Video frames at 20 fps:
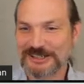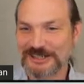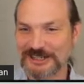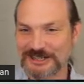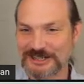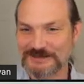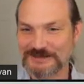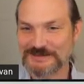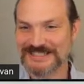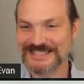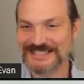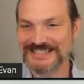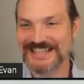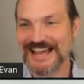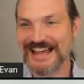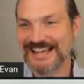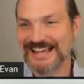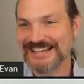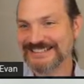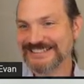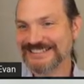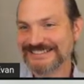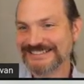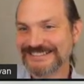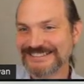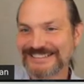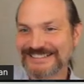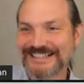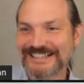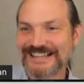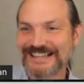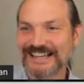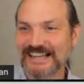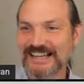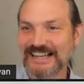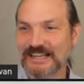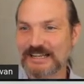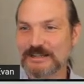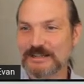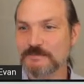you're going to be sad.
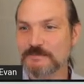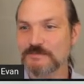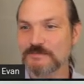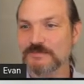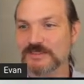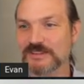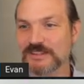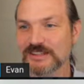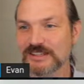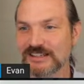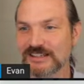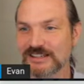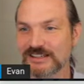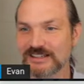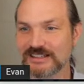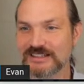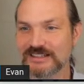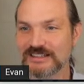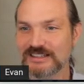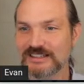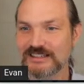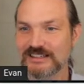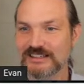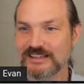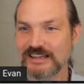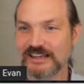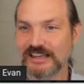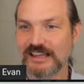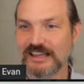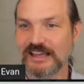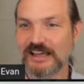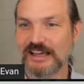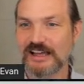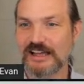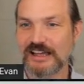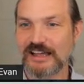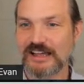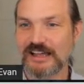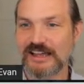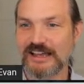Um,
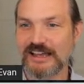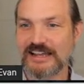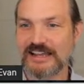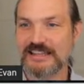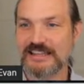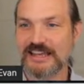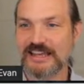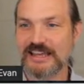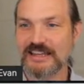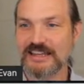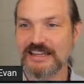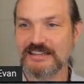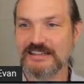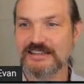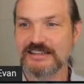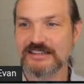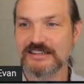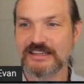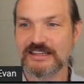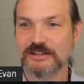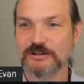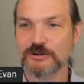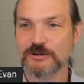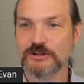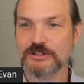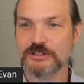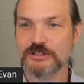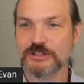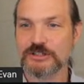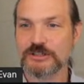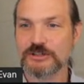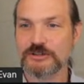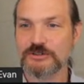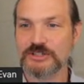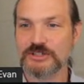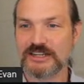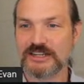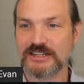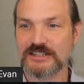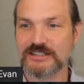uh, and then, in order to
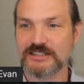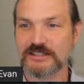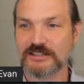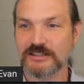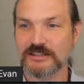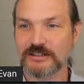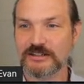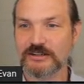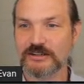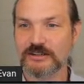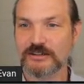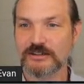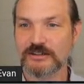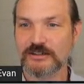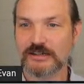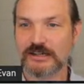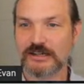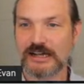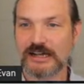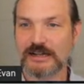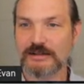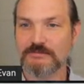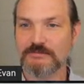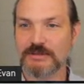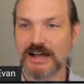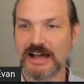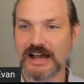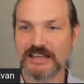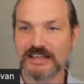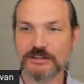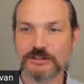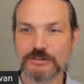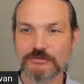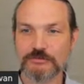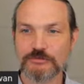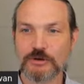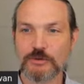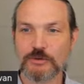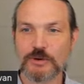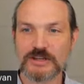use it, um, either the
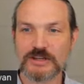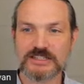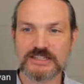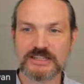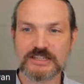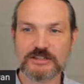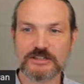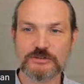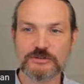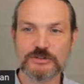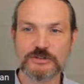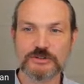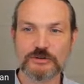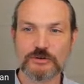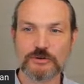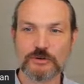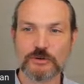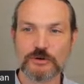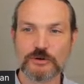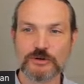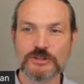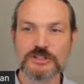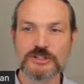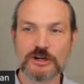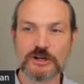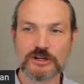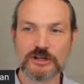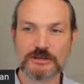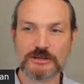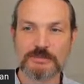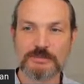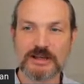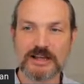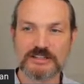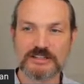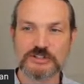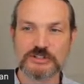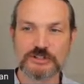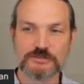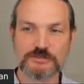requesting user or the target
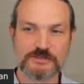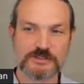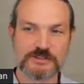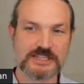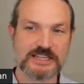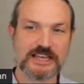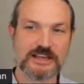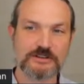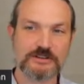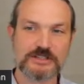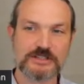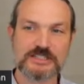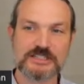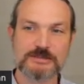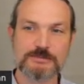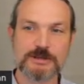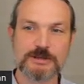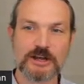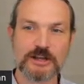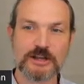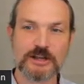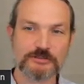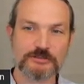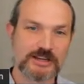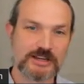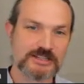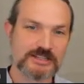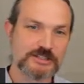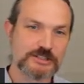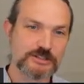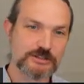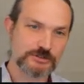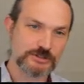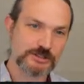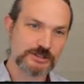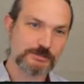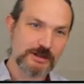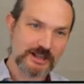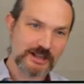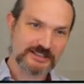pod service account needs to be authorized to use
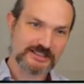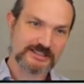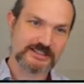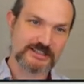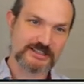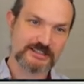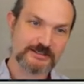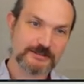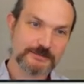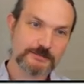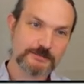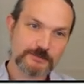the policy.